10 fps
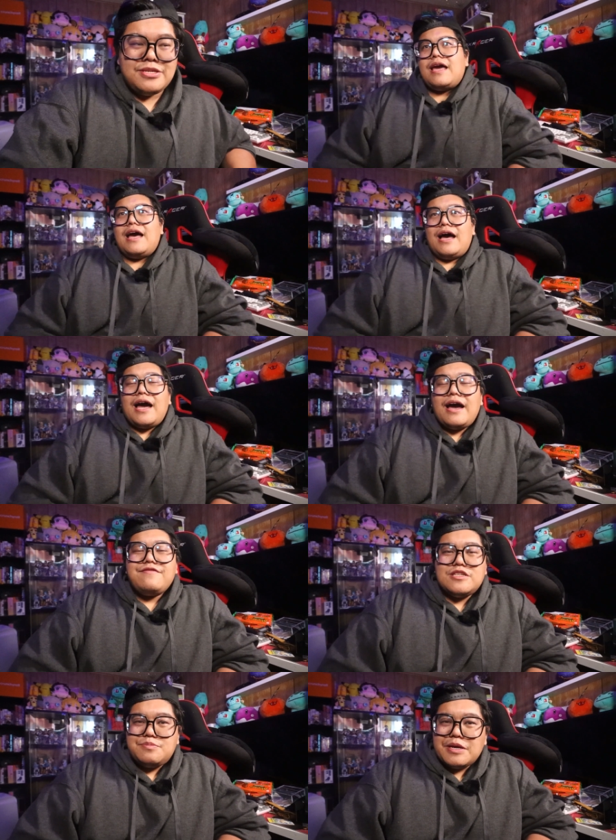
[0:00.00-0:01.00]
Yeah, I have
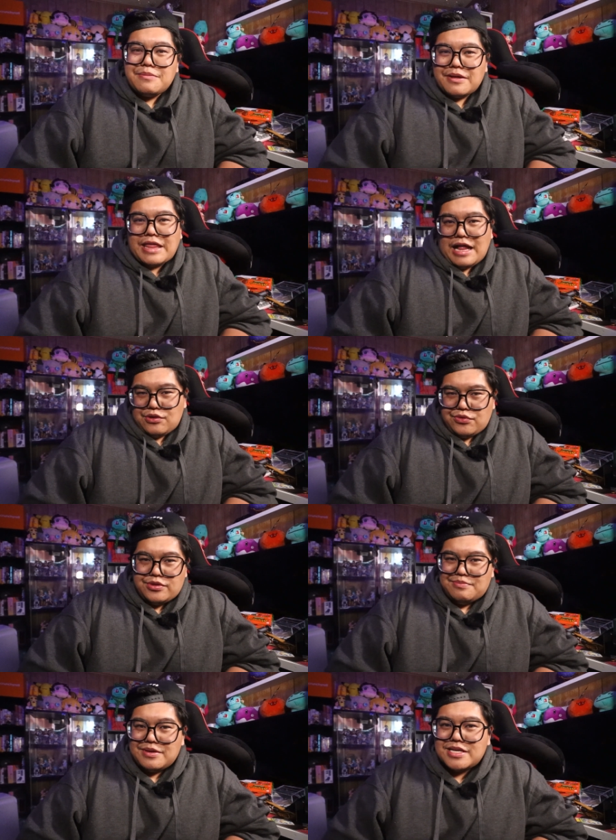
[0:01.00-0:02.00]
to speak about the
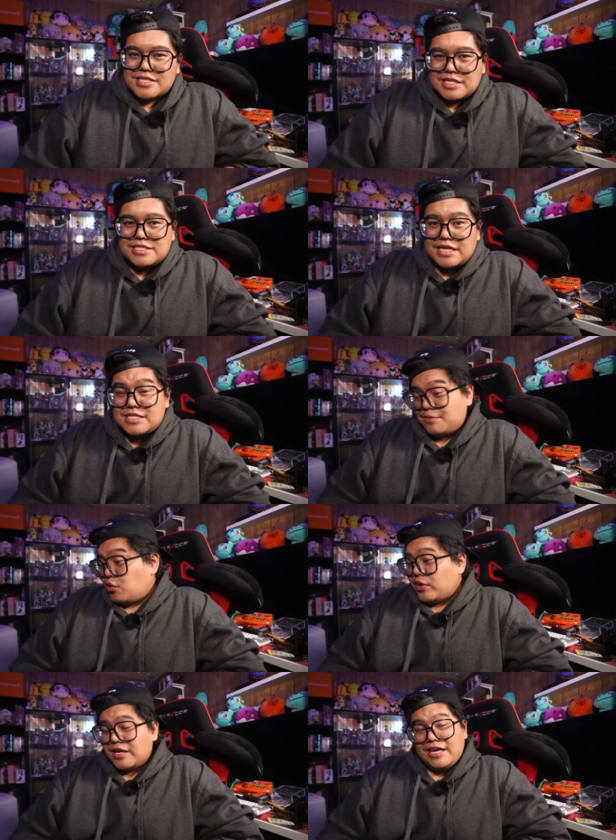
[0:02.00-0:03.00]
algorithm because in a sense I'm
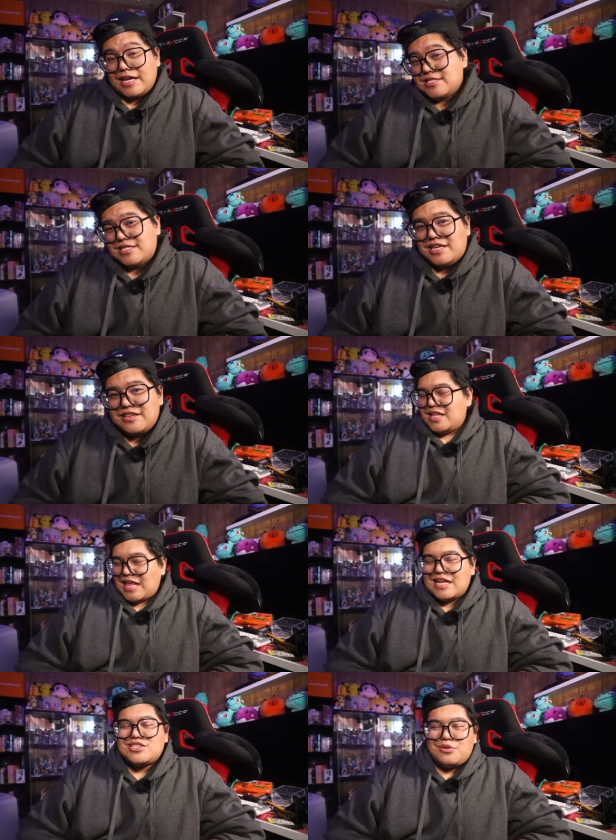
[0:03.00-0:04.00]
going against it, and
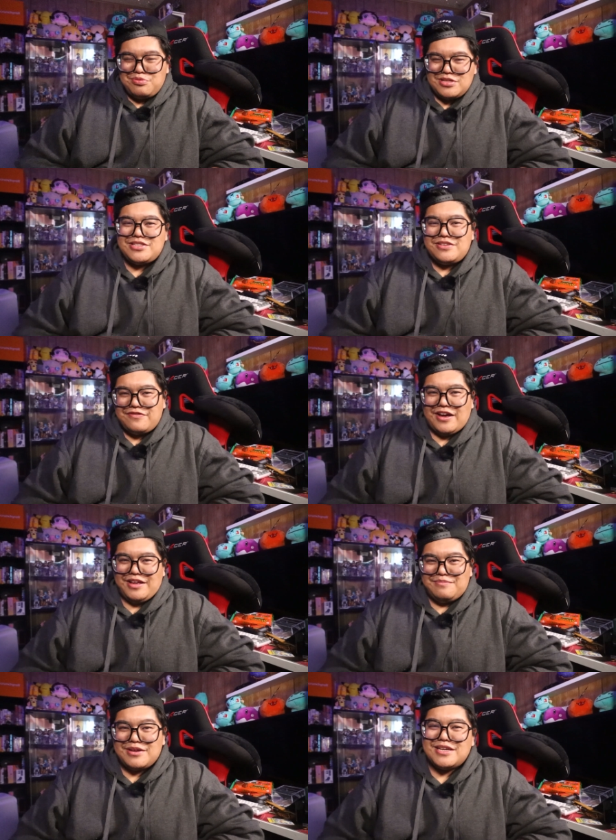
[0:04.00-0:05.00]
that's completely
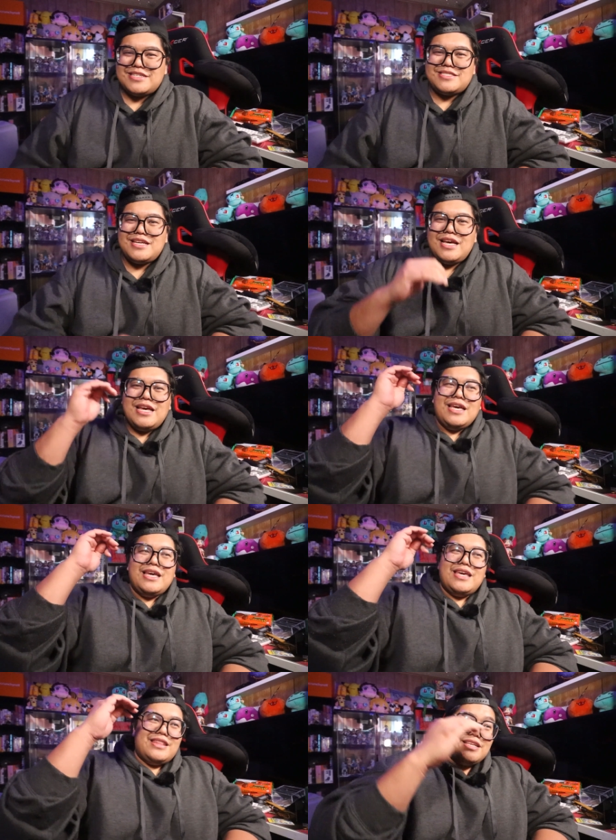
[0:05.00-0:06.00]
fine because
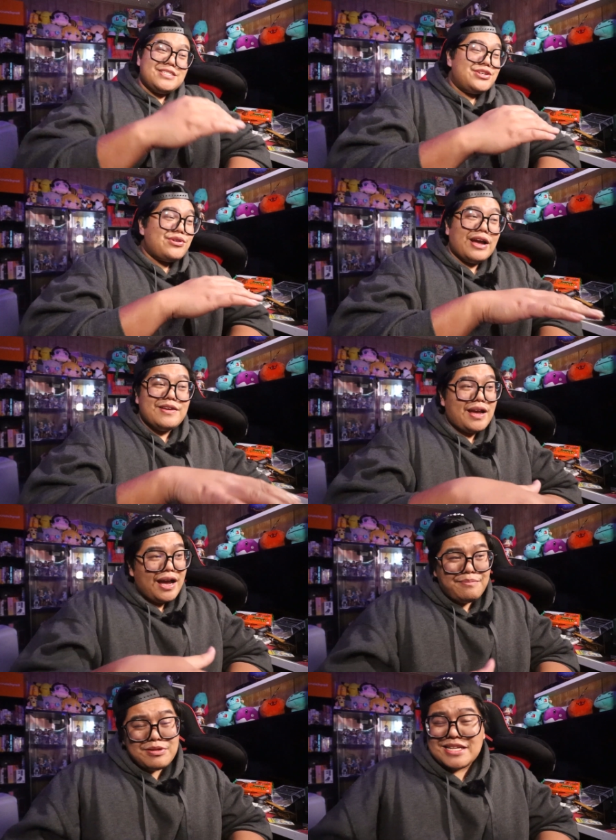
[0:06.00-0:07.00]
this year I,
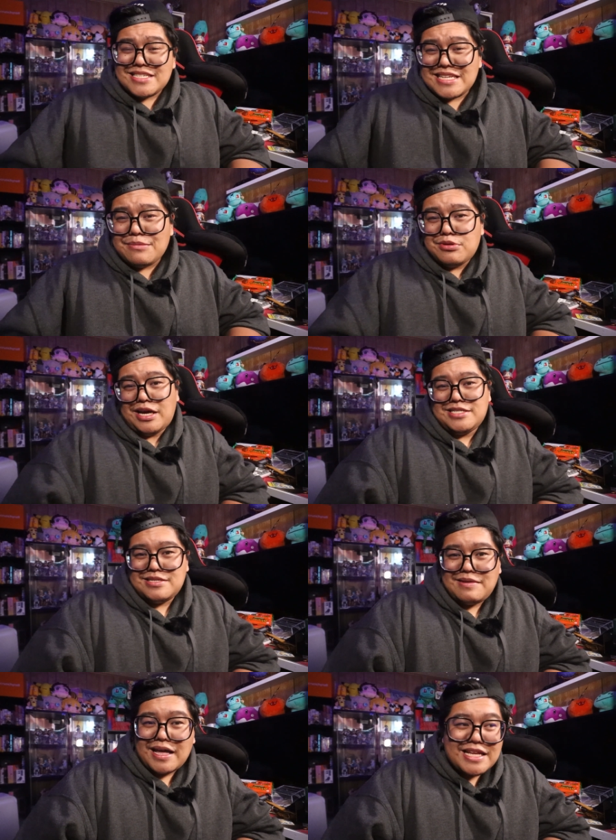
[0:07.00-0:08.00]
I plan to stabilize.
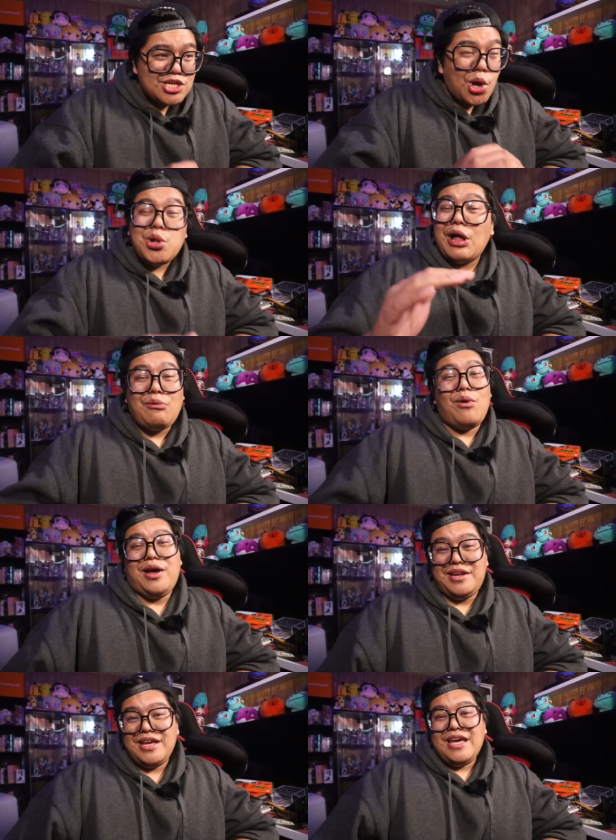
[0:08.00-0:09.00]
That's all I
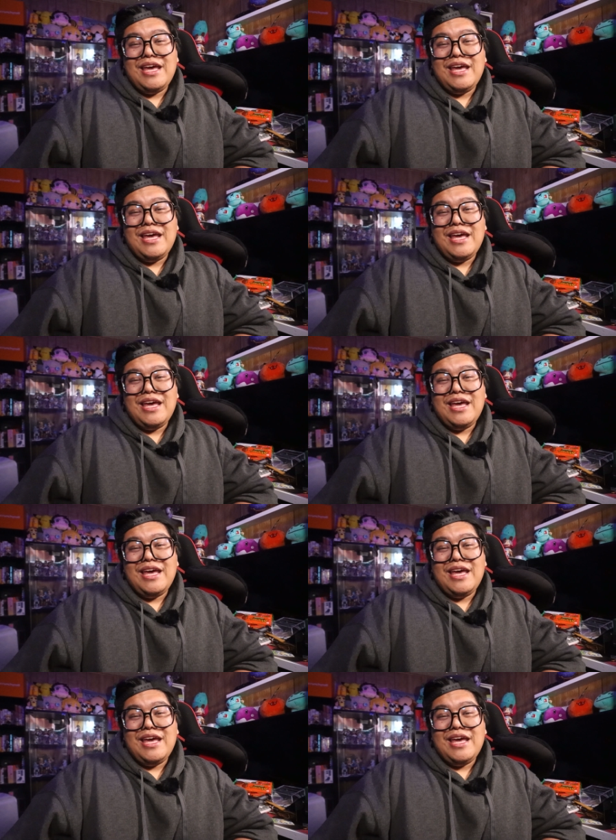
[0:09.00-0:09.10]
want.